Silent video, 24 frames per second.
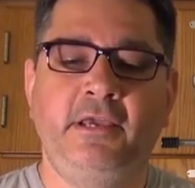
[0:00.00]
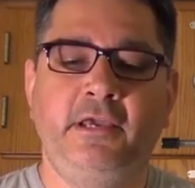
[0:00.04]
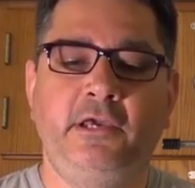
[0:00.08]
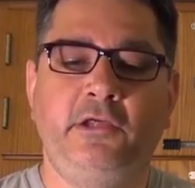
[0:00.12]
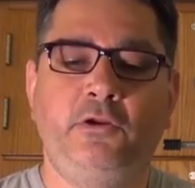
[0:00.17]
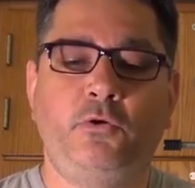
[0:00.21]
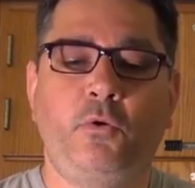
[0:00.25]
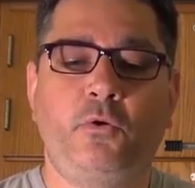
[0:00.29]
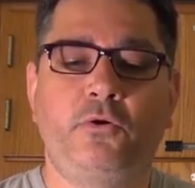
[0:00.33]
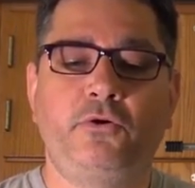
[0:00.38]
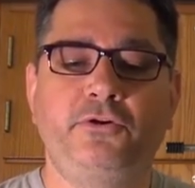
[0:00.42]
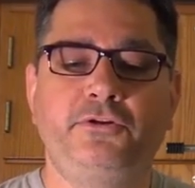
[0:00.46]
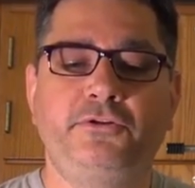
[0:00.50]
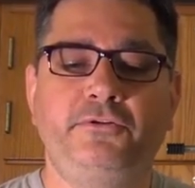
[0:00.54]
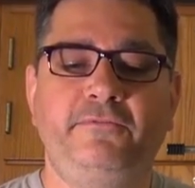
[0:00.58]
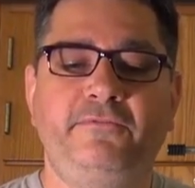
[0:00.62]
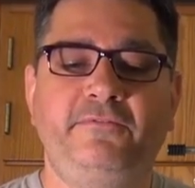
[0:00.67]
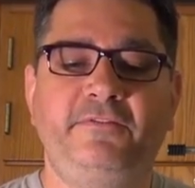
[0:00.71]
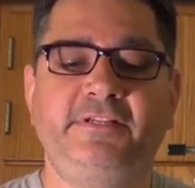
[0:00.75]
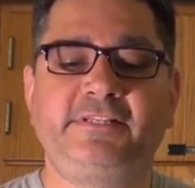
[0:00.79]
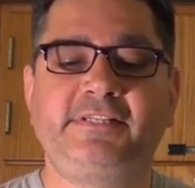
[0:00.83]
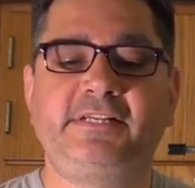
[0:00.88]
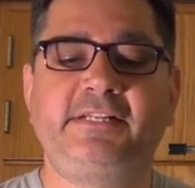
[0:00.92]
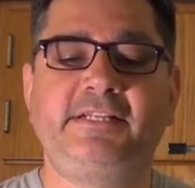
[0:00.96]
In order to
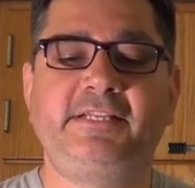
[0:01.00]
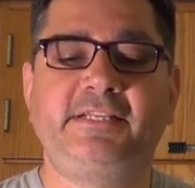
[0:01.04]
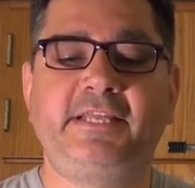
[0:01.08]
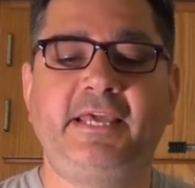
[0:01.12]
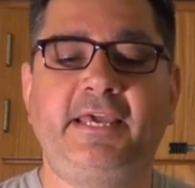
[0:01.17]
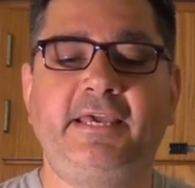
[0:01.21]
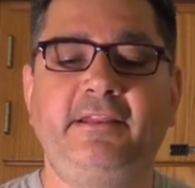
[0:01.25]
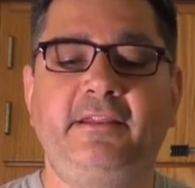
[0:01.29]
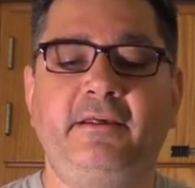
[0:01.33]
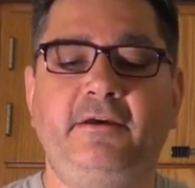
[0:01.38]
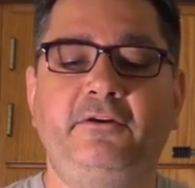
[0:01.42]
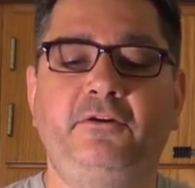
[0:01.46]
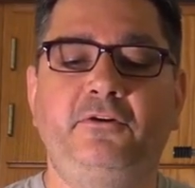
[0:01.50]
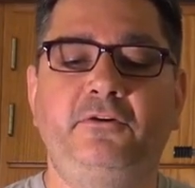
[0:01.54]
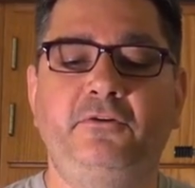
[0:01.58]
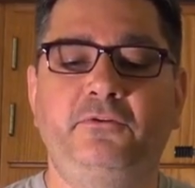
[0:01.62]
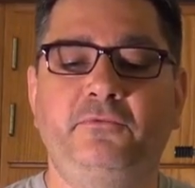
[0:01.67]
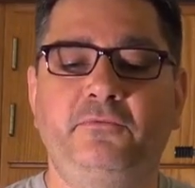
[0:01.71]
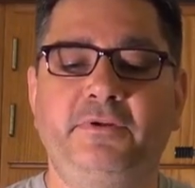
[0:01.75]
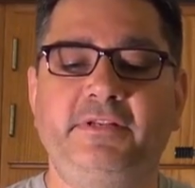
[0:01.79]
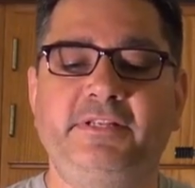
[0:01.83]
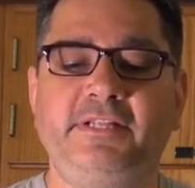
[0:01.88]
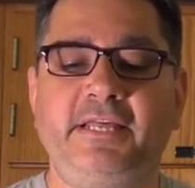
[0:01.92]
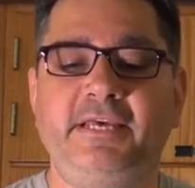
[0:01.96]
facilitate a
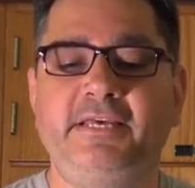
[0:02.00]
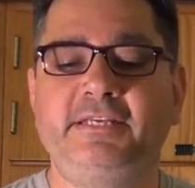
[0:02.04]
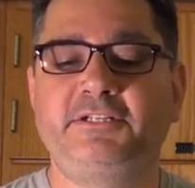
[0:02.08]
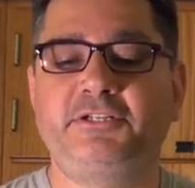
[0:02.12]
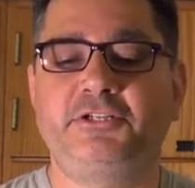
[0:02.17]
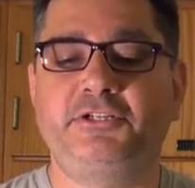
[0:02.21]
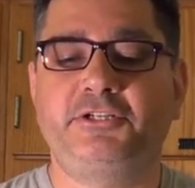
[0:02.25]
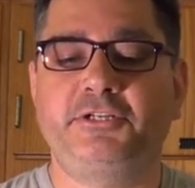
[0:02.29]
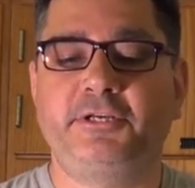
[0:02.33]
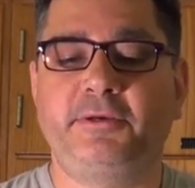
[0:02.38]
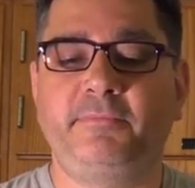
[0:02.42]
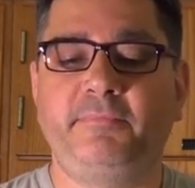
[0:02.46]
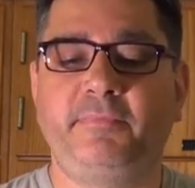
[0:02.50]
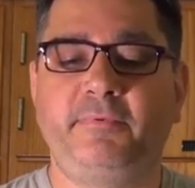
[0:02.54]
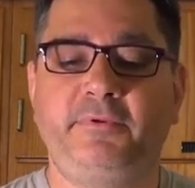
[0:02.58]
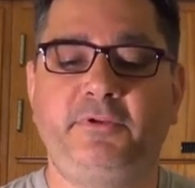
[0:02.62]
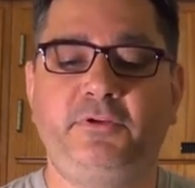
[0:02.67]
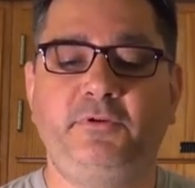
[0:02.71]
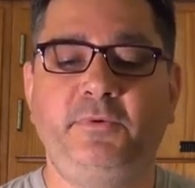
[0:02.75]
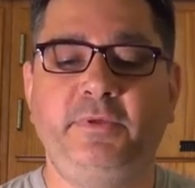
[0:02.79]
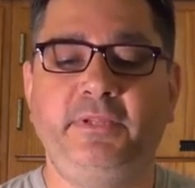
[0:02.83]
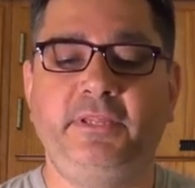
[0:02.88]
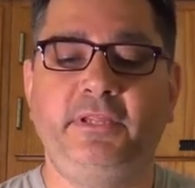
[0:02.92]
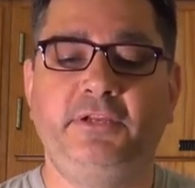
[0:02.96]
good relationship
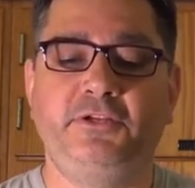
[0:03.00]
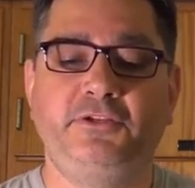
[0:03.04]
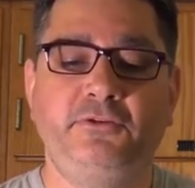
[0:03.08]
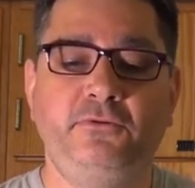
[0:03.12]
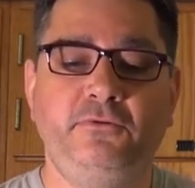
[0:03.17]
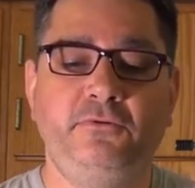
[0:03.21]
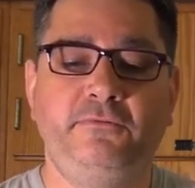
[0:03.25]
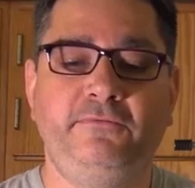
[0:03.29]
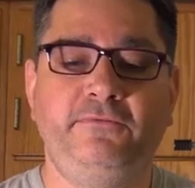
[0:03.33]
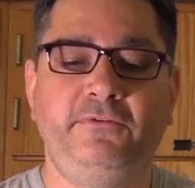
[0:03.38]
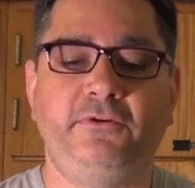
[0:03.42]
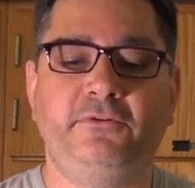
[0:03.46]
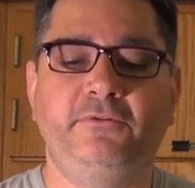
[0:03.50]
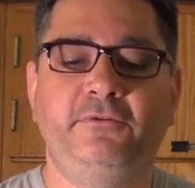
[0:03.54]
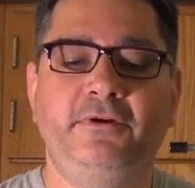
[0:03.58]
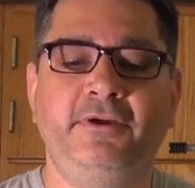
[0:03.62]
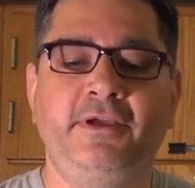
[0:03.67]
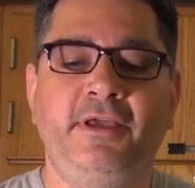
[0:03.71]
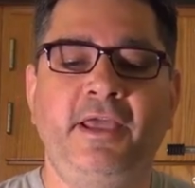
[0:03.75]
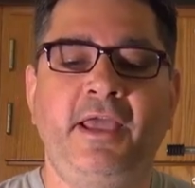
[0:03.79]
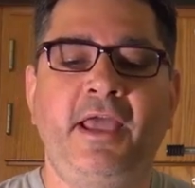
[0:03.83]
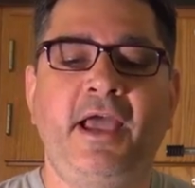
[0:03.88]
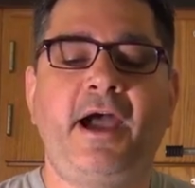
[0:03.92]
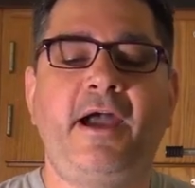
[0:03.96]
between the two of you,
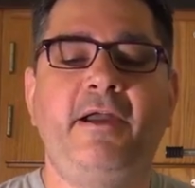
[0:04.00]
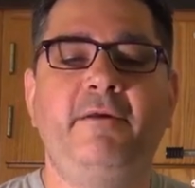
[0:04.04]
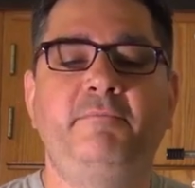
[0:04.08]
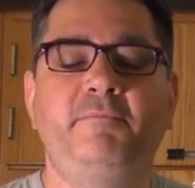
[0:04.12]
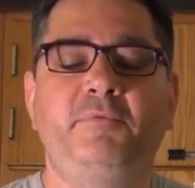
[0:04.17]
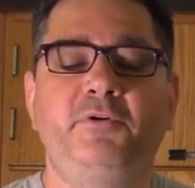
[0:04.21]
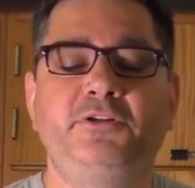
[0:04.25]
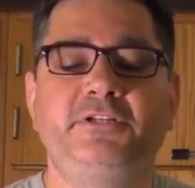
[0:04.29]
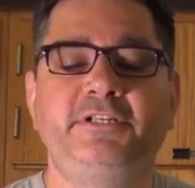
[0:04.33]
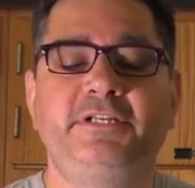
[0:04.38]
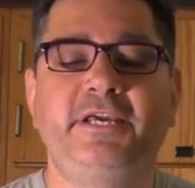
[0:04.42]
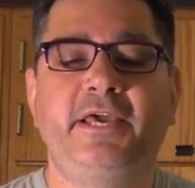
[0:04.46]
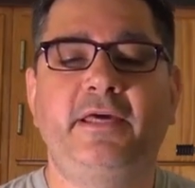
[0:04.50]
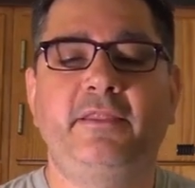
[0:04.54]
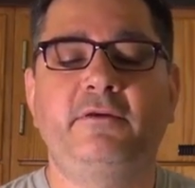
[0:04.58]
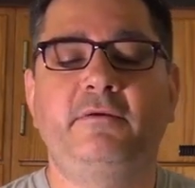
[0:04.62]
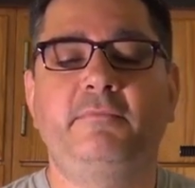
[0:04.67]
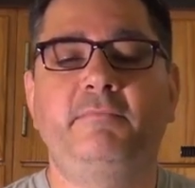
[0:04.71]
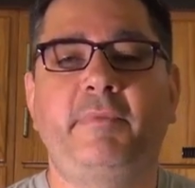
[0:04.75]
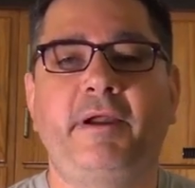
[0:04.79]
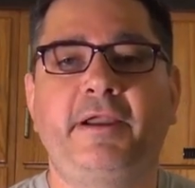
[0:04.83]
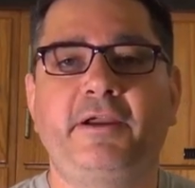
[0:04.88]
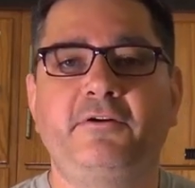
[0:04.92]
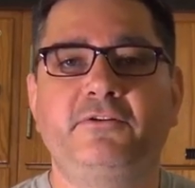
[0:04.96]
I have put
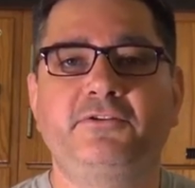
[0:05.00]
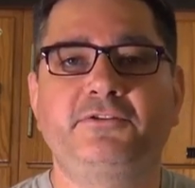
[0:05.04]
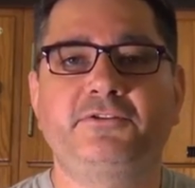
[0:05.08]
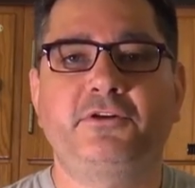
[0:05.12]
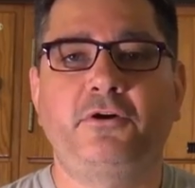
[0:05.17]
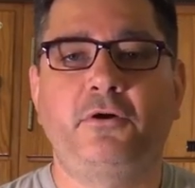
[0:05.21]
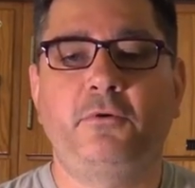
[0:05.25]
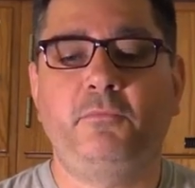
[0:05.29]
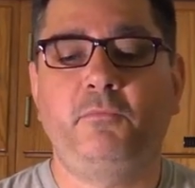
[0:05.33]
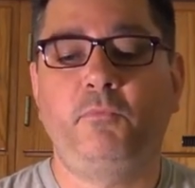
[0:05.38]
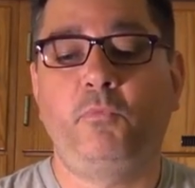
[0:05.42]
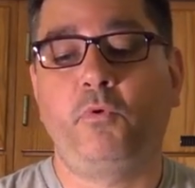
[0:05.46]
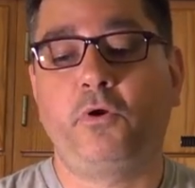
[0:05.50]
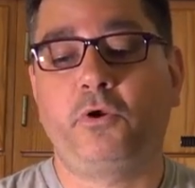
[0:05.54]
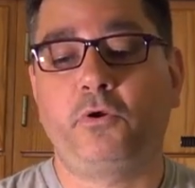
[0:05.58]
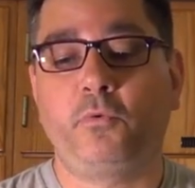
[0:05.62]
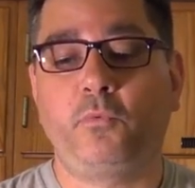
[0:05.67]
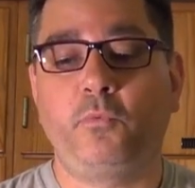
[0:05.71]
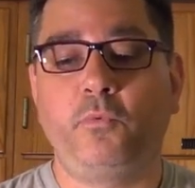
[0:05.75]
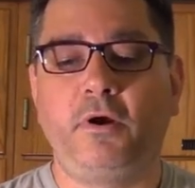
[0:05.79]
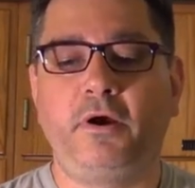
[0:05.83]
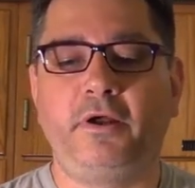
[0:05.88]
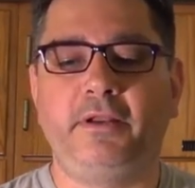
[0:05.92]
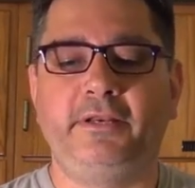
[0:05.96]
together Microscope
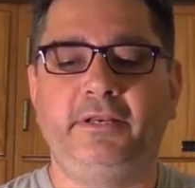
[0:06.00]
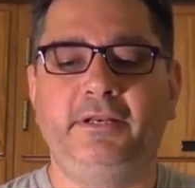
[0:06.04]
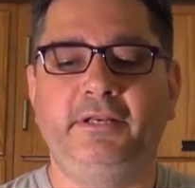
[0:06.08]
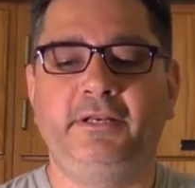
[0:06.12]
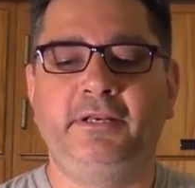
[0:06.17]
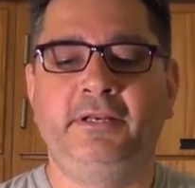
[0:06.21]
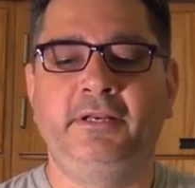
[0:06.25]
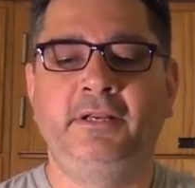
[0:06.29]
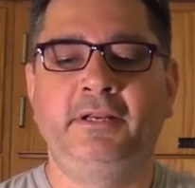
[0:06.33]
101.